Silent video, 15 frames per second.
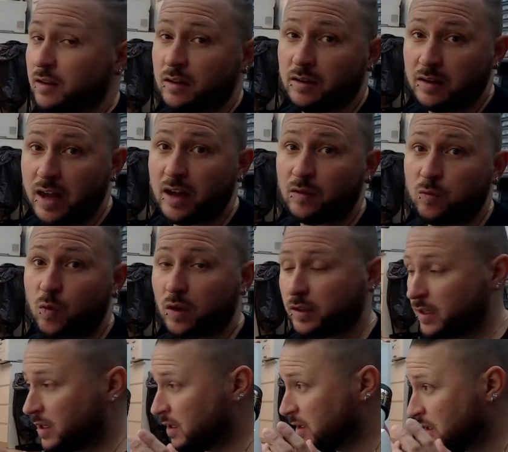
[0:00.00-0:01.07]
that what
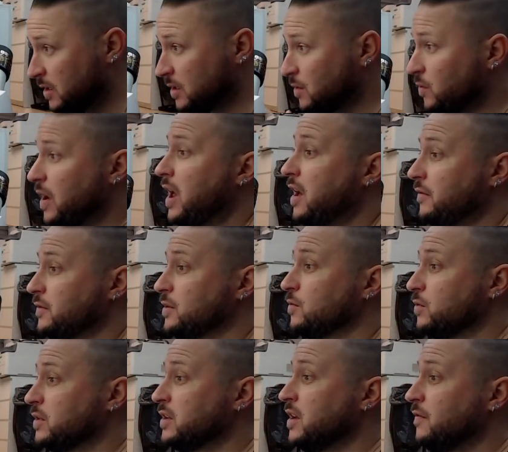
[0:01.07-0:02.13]
he needs to have. So
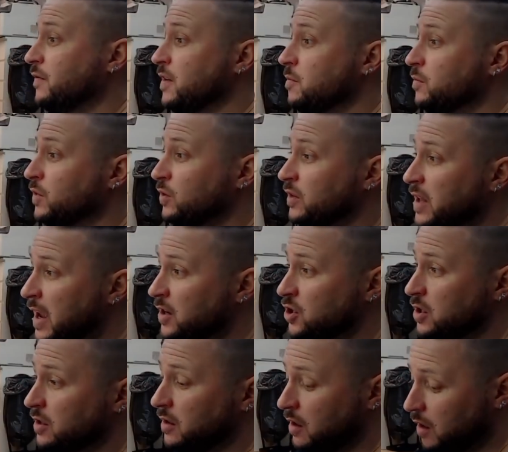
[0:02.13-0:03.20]
give him
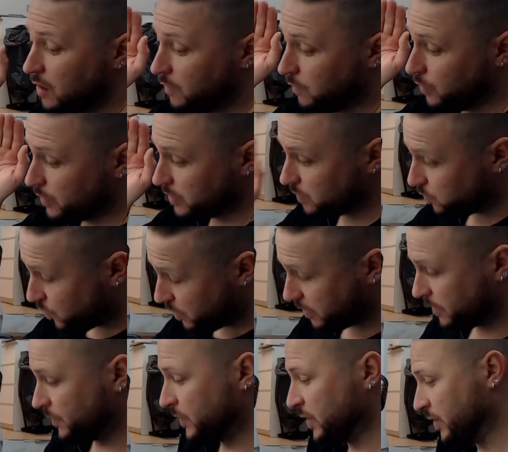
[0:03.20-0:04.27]
donation for his work.
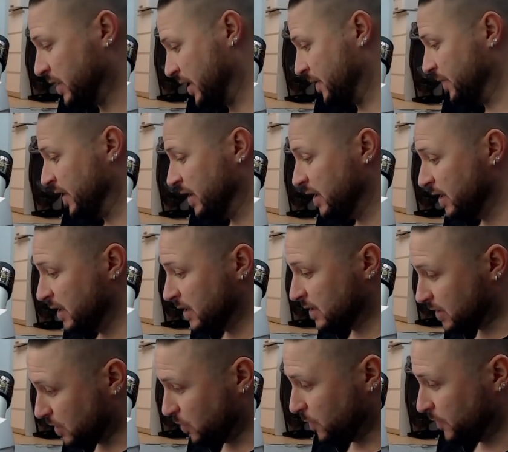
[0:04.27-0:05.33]
Okay,
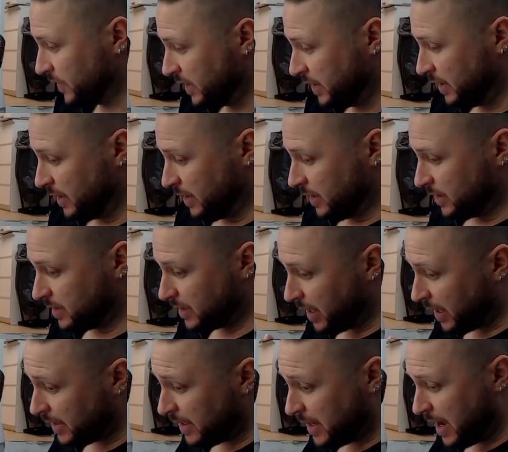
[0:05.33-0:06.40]
so
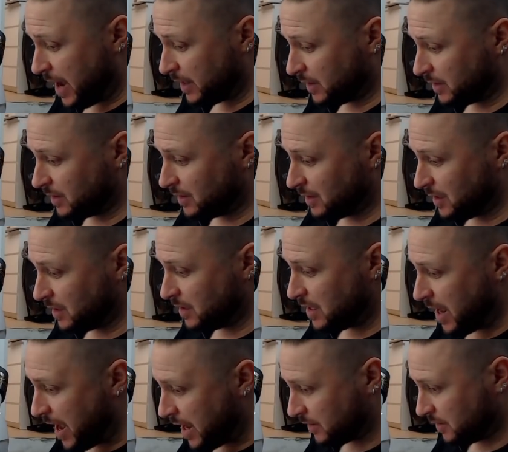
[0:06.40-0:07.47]
starting at the
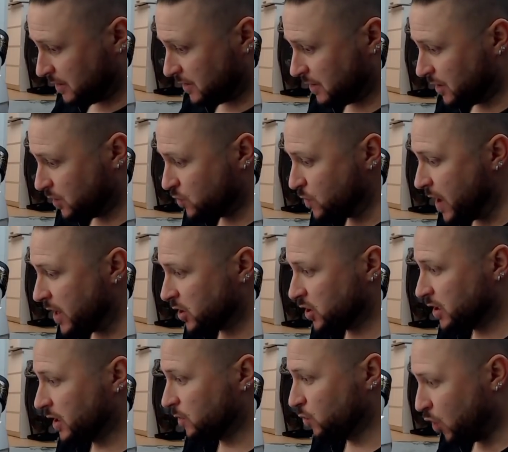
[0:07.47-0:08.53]
NAND
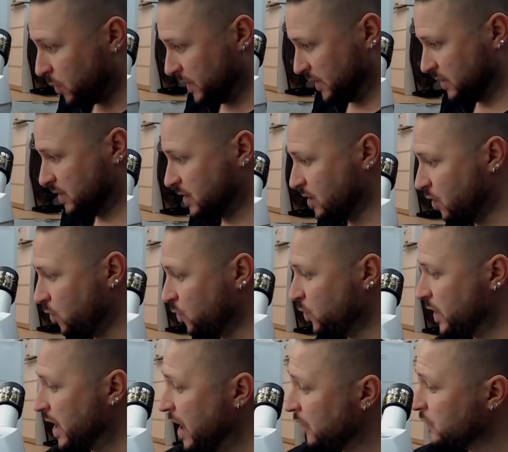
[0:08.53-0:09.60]
situation at moment. So
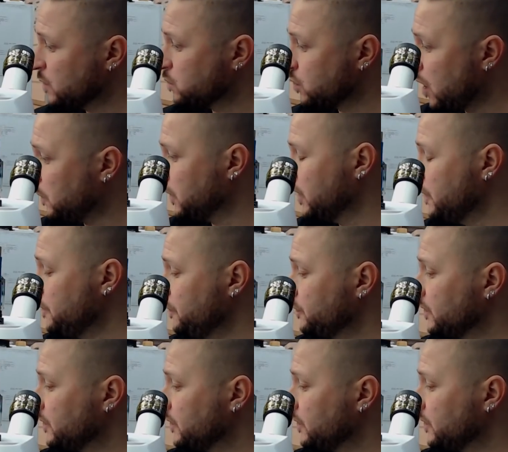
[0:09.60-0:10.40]
we have the problem